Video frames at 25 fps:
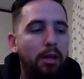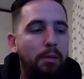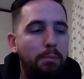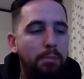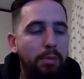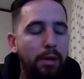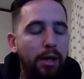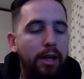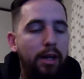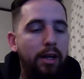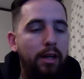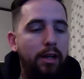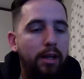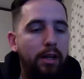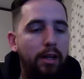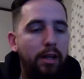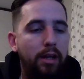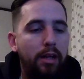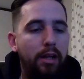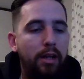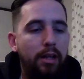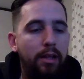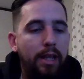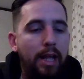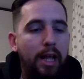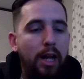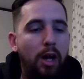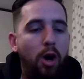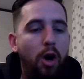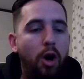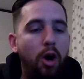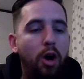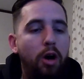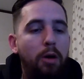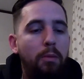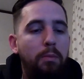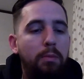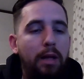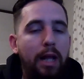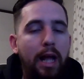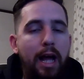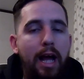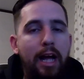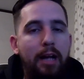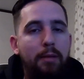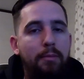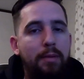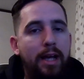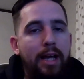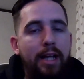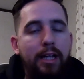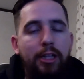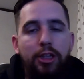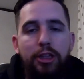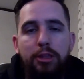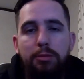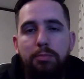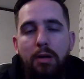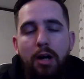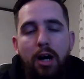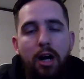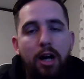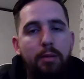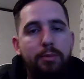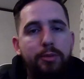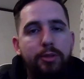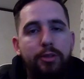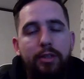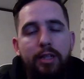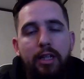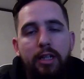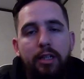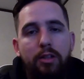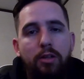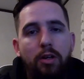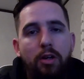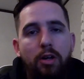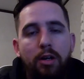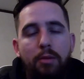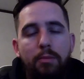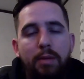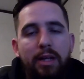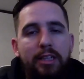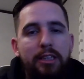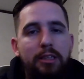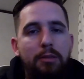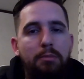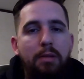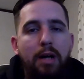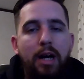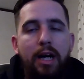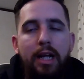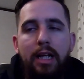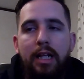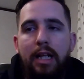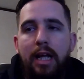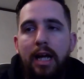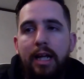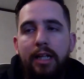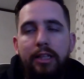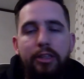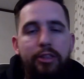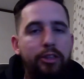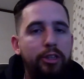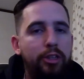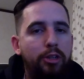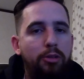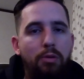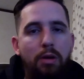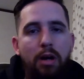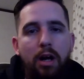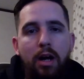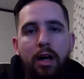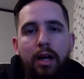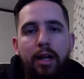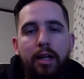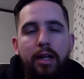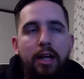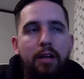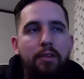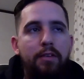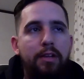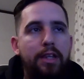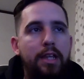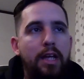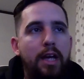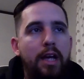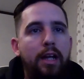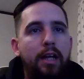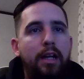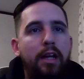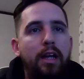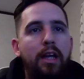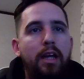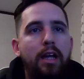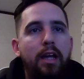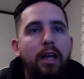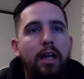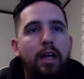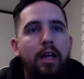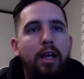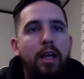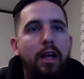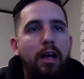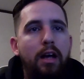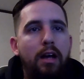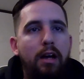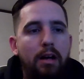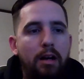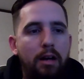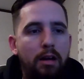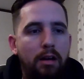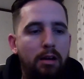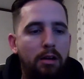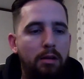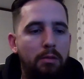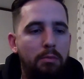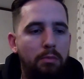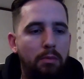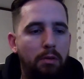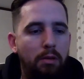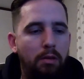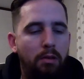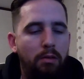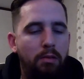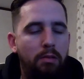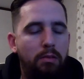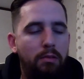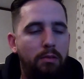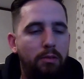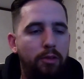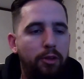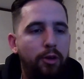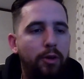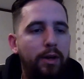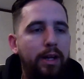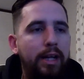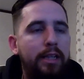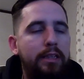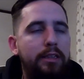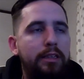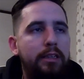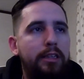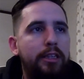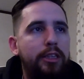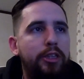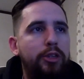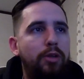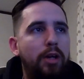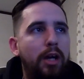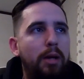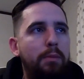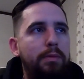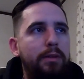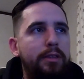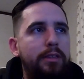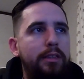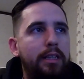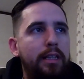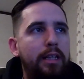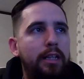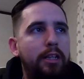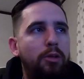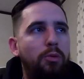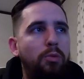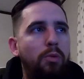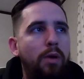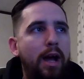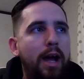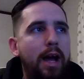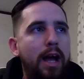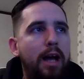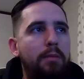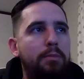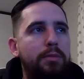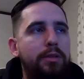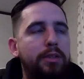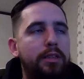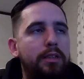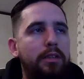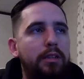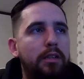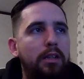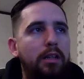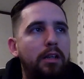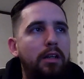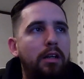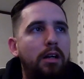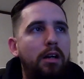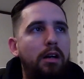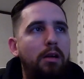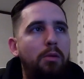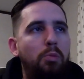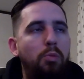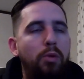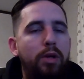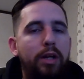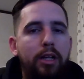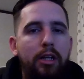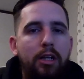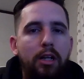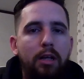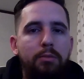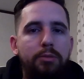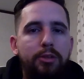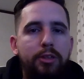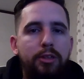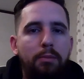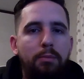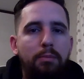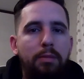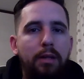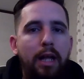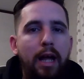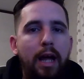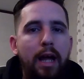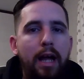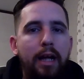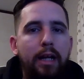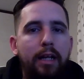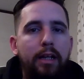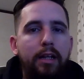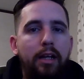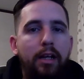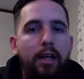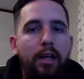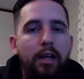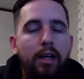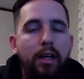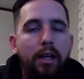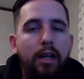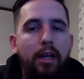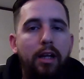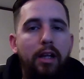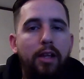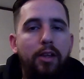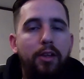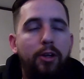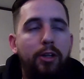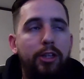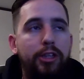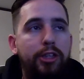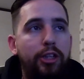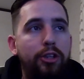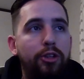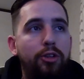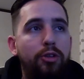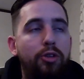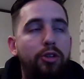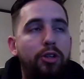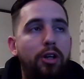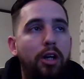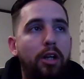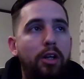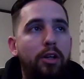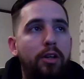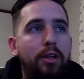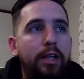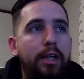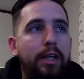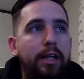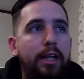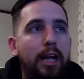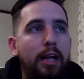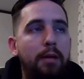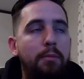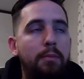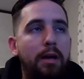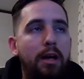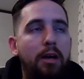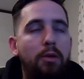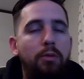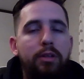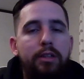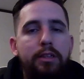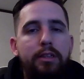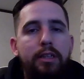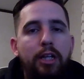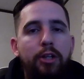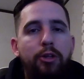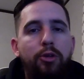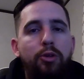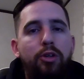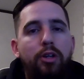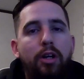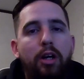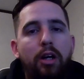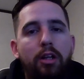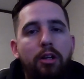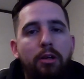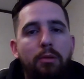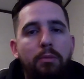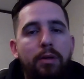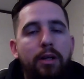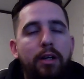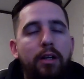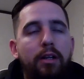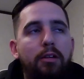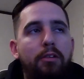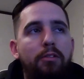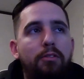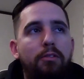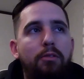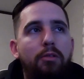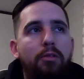but that all black, man, it just pops on that car. It makes the body lines look right and everything. There is a discrepancy in the wraps when it comes to black. There's a new color that came out. Well, it's not a new color, but